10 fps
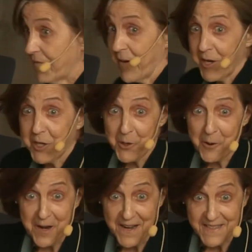very
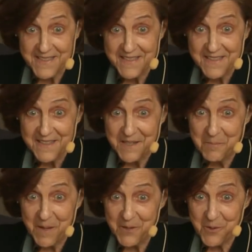curious
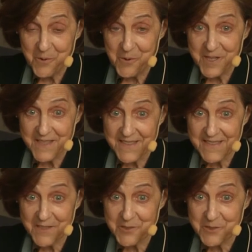about your organs and
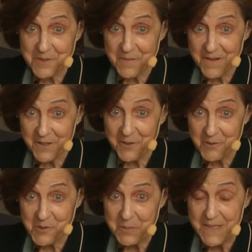tissues and
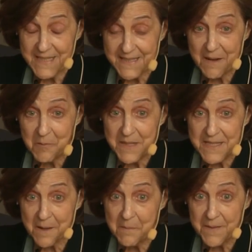molecules. Please tell me
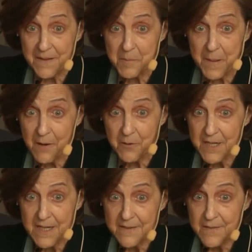something about
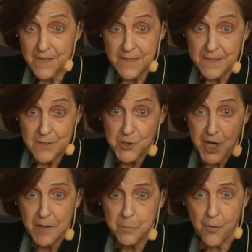these
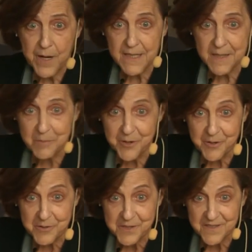checkpoint
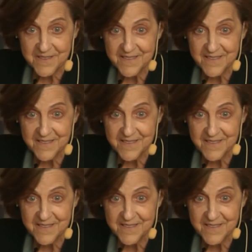inhibitors.